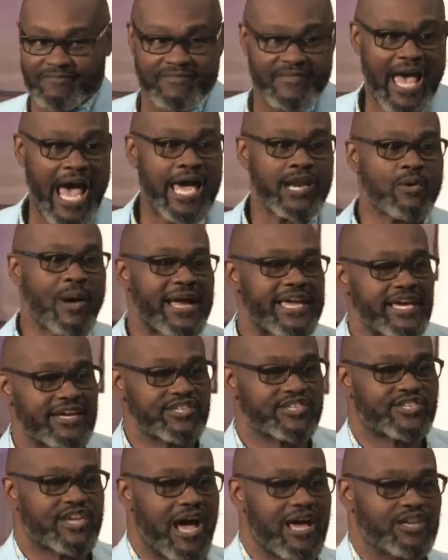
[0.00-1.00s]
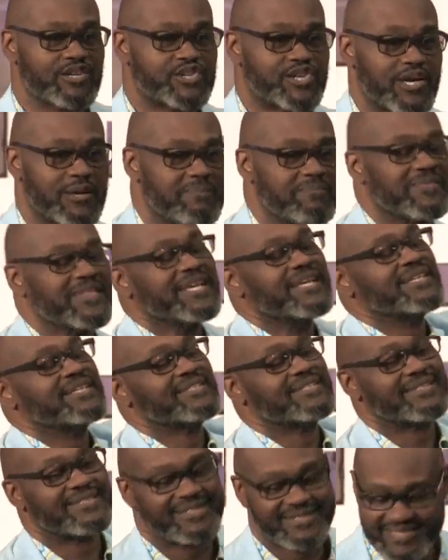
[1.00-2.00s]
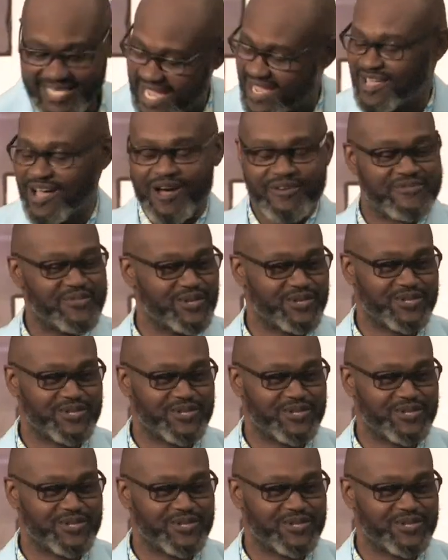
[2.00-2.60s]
How do I get a scholarship? Take off your